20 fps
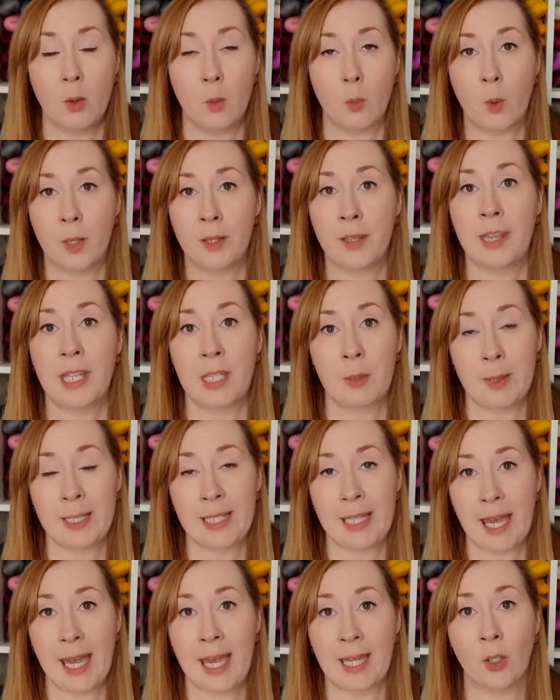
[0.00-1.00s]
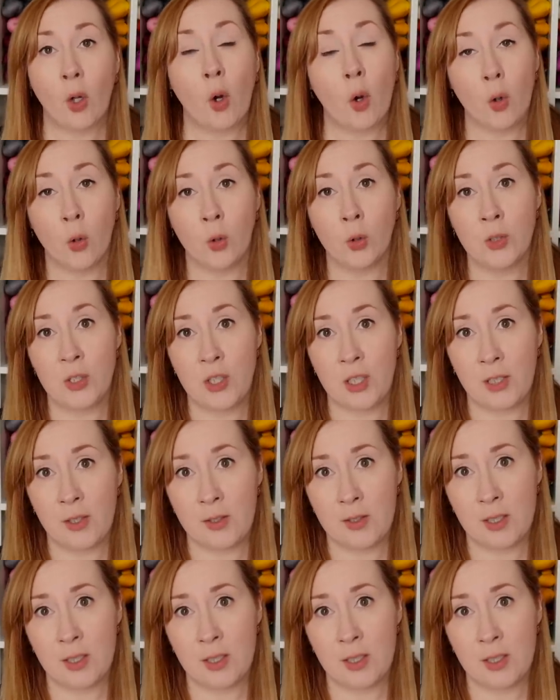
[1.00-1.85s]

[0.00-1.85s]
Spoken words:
One thing we can all choose